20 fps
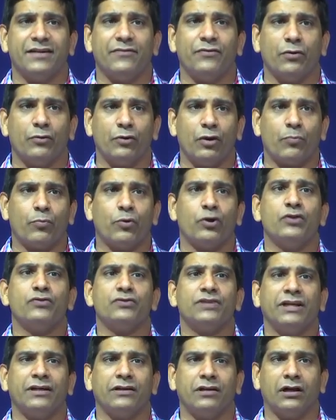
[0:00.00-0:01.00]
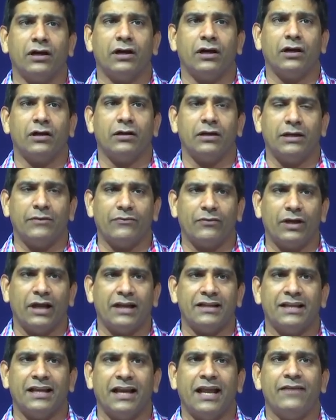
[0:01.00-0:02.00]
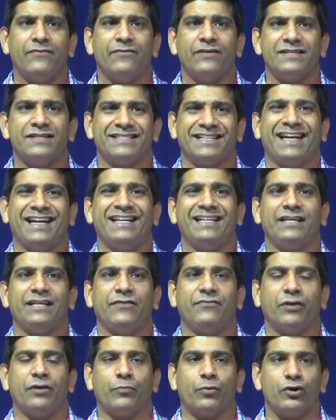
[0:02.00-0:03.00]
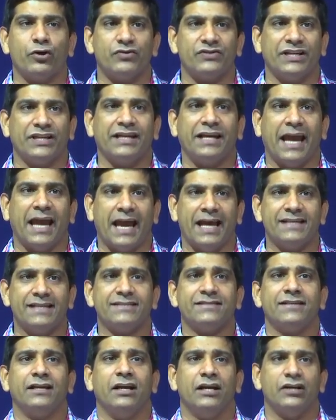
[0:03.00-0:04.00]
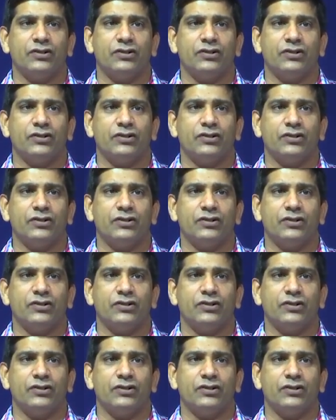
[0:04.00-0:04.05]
If you're producing, if at the landfill site, if you're producing gas,